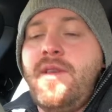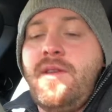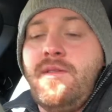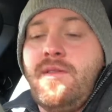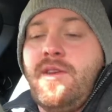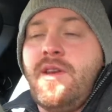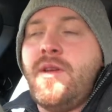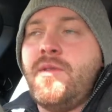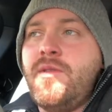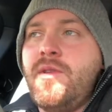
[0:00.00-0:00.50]

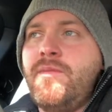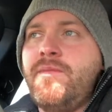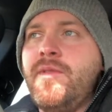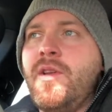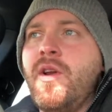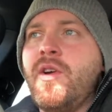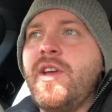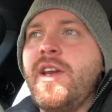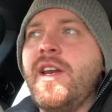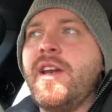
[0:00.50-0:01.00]
you're
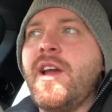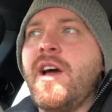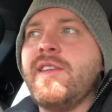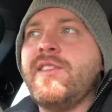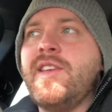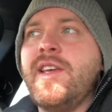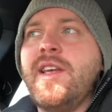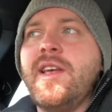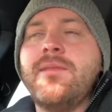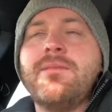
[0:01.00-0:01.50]
looking at an
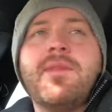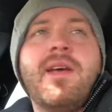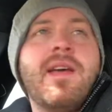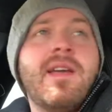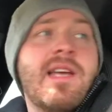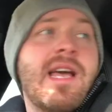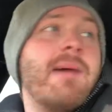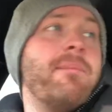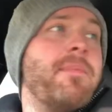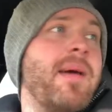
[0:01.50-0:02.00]
idea, a
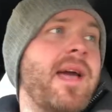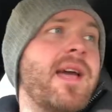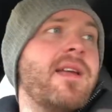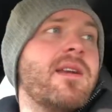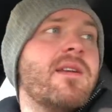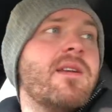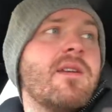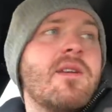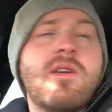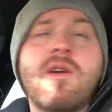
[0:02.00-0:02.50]

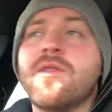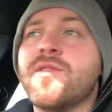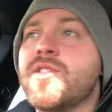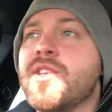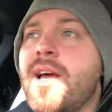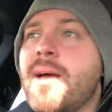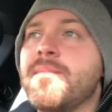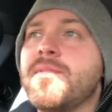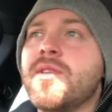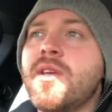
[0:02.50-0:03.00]
campaign
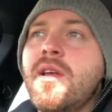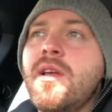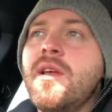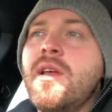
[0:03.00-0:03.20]
concept,